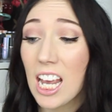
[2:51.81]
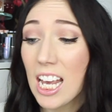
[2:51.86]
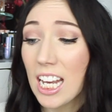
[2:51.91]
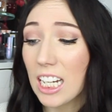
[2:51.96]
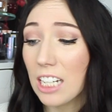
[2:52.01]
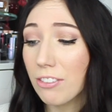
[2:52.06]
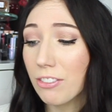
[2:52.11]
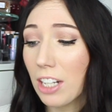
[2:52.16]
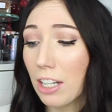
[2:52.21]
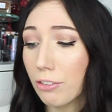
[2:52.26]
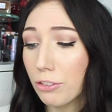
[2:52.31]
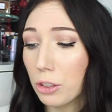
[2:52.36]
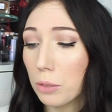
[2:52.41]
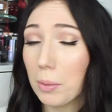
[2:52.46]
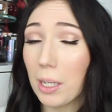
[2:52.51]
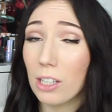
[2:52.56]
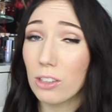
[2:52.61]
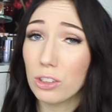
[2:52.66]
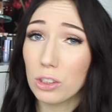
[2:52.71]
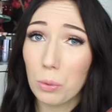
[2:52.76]
even after
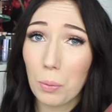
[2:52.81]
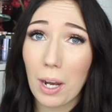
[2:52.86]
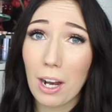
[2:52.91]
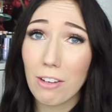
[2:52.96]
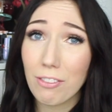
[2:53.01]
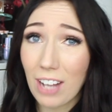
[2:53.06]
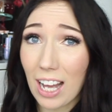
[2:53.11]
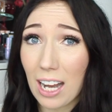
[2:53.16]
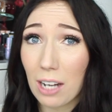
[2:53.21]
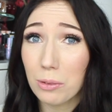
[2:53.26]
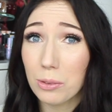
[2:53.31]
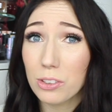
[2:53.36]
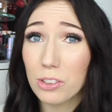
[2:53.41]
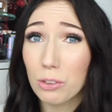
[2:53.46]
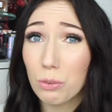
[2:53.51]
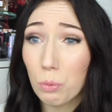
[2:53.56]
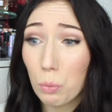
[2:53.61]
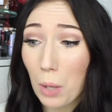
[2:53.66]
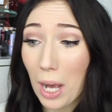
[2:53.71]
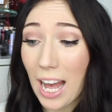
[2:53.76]
about 12 hours
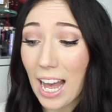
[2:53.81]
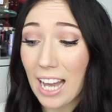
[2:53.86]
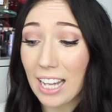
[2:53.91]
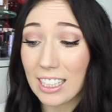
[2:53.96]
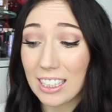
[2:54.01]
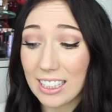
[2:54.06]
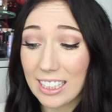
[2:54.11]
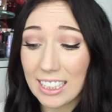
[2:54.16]
of wear.